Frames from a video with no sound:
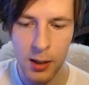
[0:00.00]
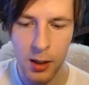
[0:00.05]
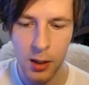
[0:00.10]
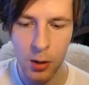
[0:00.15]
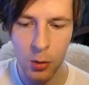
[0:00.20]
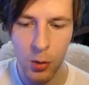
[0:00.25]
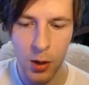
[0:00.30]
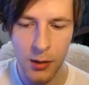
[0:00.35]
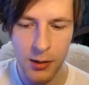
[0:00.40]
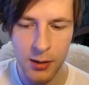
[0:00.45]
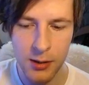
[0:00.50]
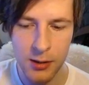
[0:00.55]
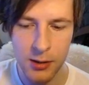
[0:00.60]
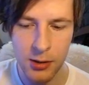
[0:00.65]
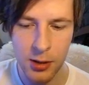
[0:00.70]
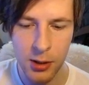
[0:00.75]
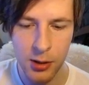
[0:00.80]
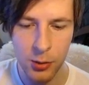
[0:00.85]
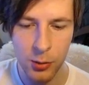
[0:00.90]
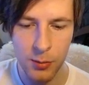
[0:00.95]
uh, Wanton
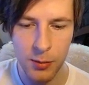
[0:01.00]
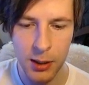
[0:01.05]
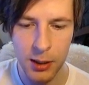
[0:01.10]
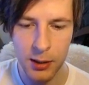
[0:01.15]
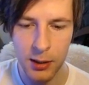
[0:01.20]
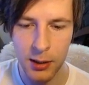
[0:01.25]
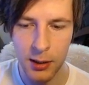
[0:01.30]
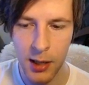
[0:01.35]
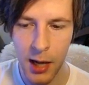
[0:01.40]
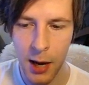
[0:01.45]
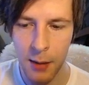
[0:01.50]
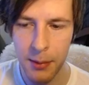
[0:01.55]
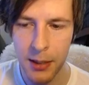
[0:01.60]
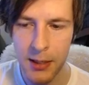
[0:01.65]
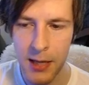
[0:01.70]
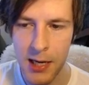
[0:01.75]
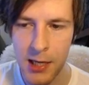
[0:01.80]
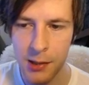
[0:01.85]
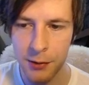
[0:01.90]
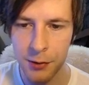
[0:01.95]
Destruction would be good. How many
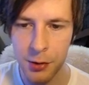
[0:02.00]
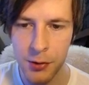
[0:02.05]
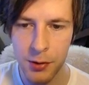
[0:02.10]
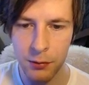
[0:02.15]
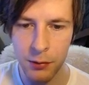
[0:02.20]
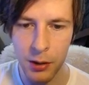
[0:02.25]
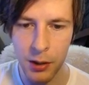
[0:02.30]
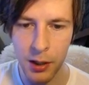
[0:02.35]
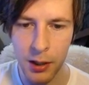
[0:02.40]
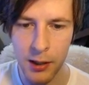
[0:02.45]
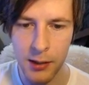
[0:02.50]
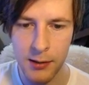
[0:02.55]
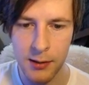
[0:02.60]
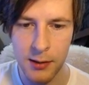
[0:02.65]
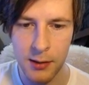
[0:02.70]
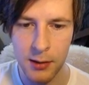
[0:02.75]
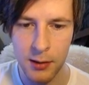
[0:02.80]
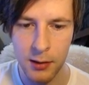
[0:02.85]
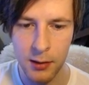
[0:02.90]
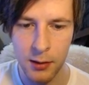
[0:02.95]
Deja Vus have we
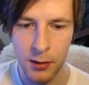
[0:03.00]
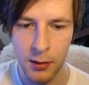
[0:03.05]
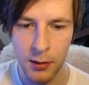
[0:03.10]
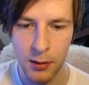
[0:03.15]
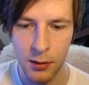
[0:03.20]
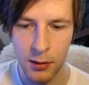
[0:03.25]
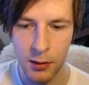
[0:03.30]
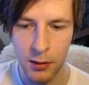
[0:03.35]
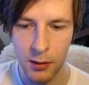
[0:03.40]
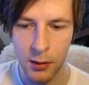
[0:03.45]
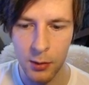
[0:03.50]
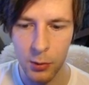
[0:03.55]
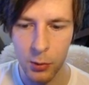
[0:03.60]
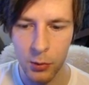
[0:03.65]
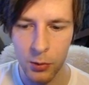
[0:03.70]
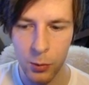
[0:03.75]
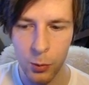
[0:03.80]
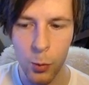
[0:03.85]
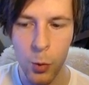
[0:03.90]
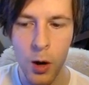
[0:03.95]
lost?
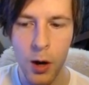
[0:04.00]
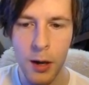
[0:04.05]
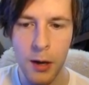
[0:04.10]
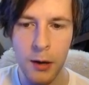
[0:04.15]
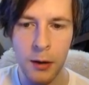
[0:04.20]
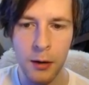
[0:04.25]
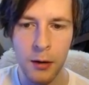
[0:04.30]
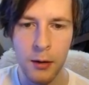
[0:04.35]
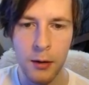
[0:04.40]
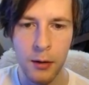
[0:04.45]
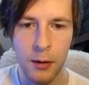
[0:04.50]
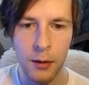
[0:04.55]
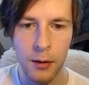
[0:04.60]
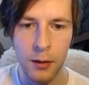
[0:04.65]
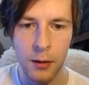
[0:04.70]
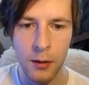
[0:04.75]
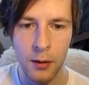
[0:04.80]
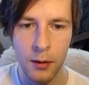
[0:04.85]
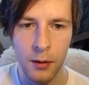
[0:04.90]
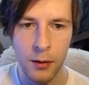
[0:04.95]
One.
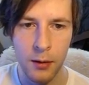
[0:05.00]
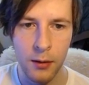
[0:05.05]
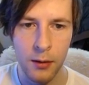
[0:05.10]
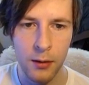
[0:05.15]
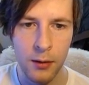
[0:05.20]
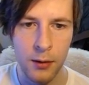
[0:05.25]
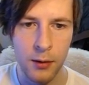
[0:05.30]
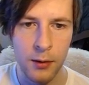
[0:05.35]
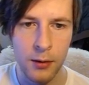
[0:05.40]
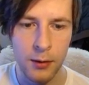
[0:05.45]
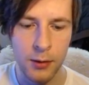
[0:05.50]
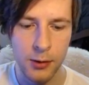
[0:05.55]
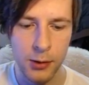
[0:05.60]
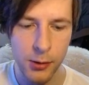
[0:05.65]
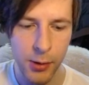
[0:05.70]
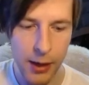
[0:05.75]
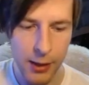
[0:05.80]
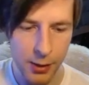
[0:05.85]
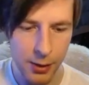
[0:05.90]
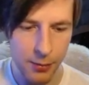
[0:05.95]
So
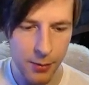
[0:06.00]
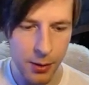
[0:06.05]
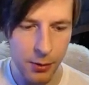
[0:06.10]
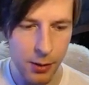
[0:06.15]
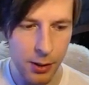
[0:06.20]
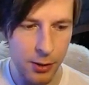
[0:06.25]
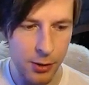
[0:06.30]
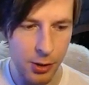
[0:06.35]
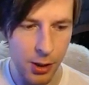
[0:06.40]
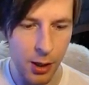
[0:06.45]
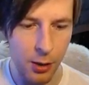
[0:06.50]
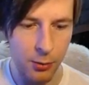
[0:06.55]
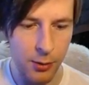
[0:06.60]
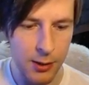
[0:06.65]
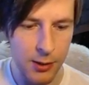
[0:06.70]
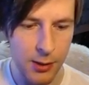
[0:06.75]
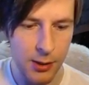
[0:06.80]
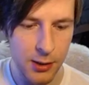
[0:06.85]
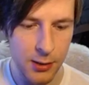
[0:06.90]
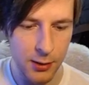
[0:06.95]
we actually might want to draw
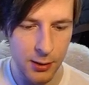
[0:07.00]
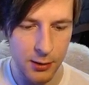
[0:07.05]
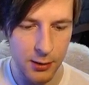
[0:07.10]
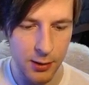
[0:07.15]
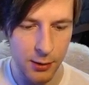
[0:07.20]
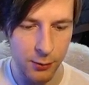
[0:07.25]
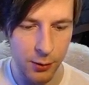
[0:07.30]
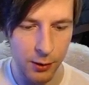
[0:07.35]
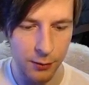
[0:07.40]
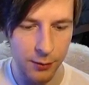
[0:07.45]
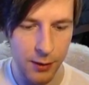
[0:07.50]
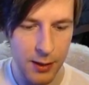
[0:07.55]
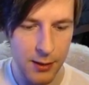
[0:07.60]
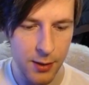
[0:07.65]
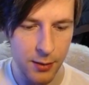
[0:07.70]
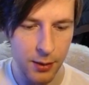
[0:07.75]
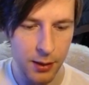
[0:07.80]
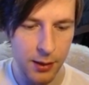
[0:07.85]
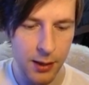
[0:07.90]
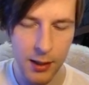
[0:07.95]
once just to see if we can find
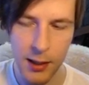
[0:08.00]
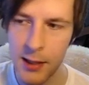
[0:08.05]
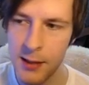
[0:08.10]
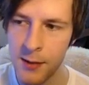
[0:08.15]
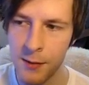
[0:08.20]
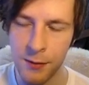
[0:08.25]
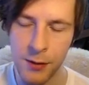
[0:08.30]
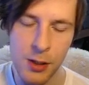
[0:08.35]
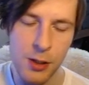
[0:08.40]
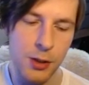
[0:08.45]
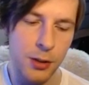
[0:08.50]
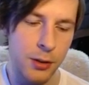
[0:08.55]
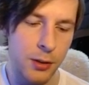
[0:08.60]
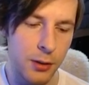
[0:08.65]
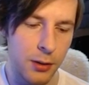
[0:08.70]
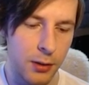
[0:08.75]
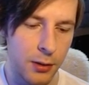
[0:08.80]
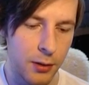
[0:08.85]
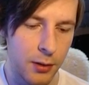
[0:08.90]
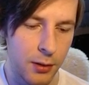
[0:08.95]
something. And that's a
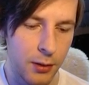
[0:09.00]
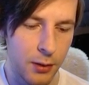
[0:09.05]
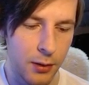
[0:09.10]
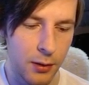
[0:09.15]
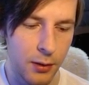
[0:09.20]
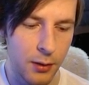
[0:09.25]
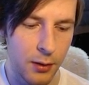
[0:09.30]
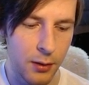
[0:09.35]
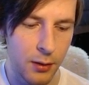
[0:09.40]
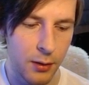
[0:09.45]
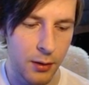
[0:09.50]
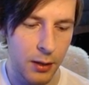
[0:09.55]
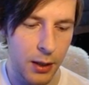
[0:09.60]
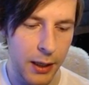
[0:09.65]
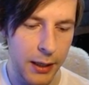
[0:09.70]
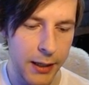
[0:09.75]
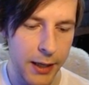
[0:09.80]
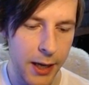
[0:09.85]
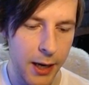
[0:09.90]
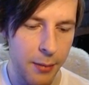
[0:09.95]
Vigil.
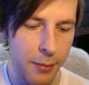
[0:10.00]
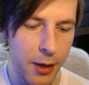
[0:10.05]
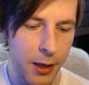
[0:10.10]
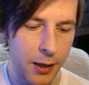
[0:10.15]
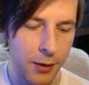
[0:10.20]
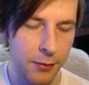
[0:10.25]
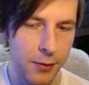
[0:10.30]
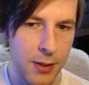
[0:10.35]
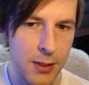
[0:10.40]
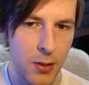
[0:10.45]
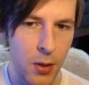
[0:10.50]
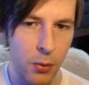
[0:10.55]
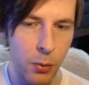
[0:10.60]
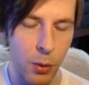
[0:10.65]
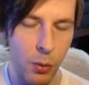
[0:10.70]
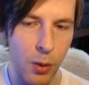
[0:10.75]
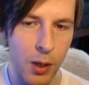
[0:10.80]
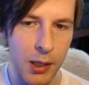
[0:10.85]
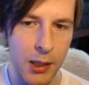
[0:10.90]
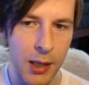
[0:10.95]
Again, I'm not convinced that
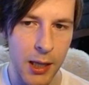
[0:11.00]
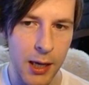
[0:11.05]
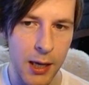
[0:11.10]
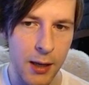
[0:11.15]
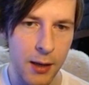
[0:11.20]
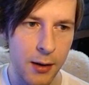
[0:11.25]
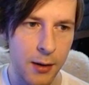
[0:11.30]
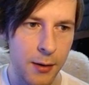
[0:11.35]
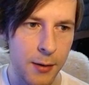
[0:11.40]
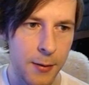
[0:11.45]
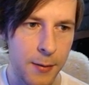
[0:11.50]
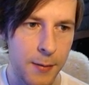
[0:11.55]
we want that.